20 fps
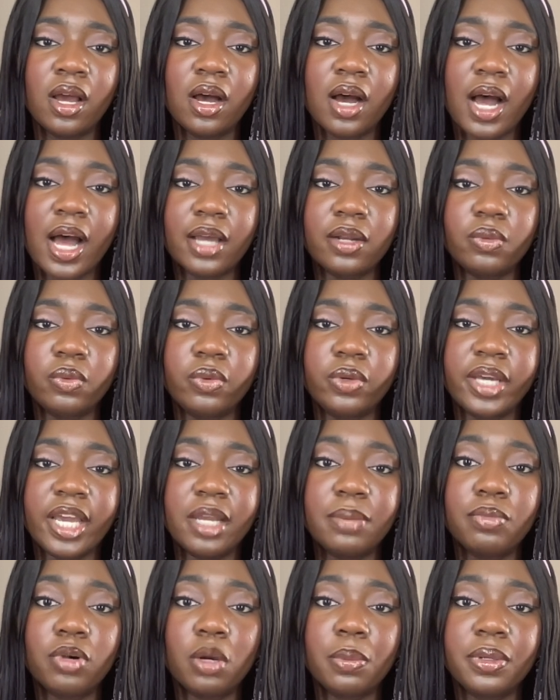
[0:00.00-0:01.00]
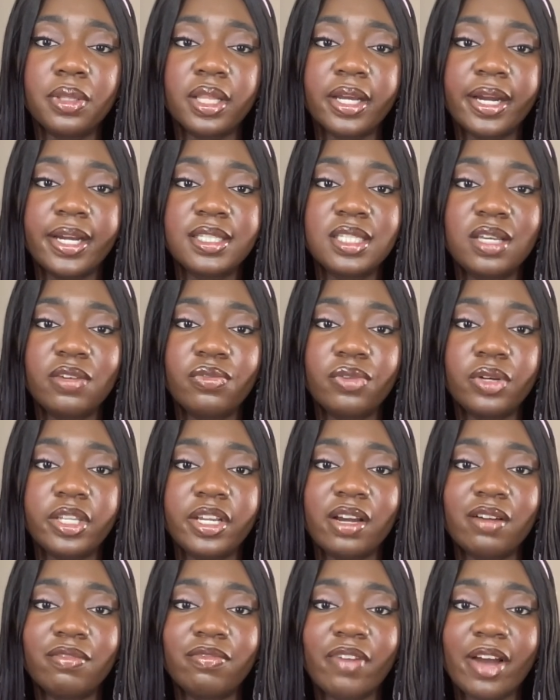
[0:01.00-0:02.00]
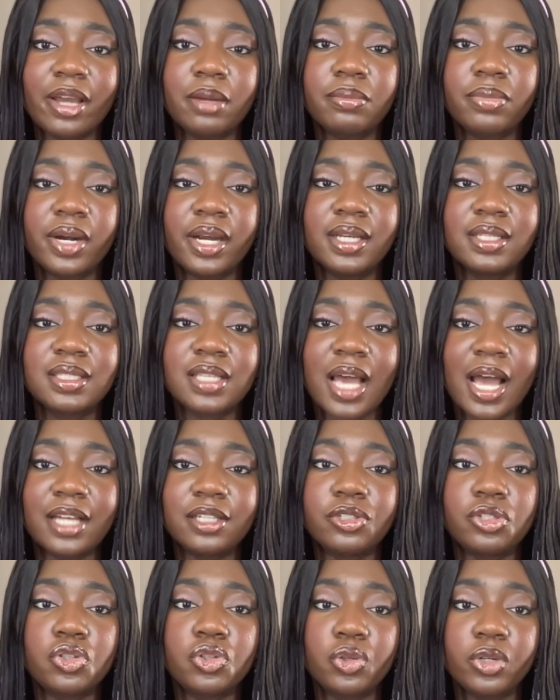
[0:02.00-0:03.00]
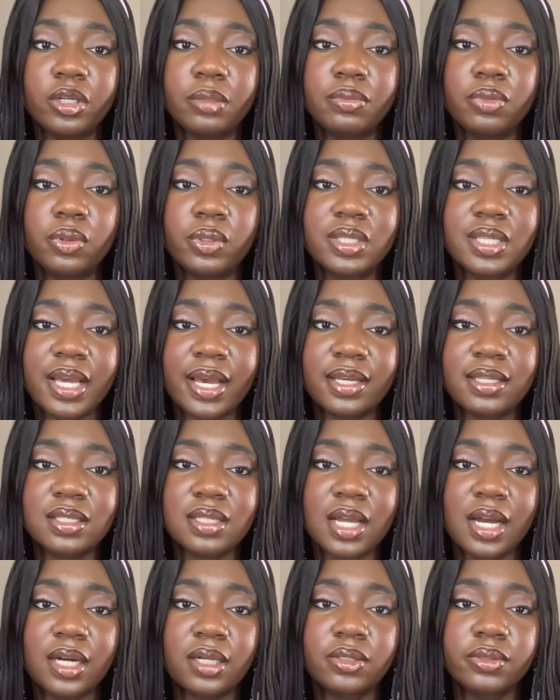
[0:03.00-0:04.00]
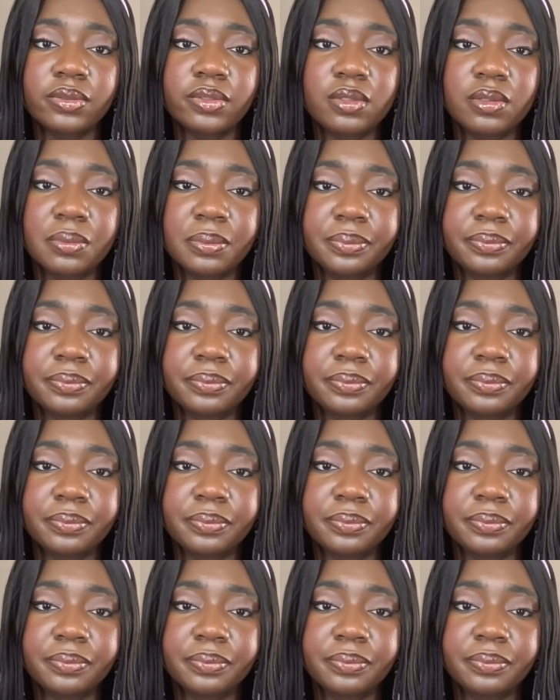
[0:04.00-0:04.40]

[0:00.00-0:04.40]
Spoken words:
and gained popularity for their vibrant and durable textiles.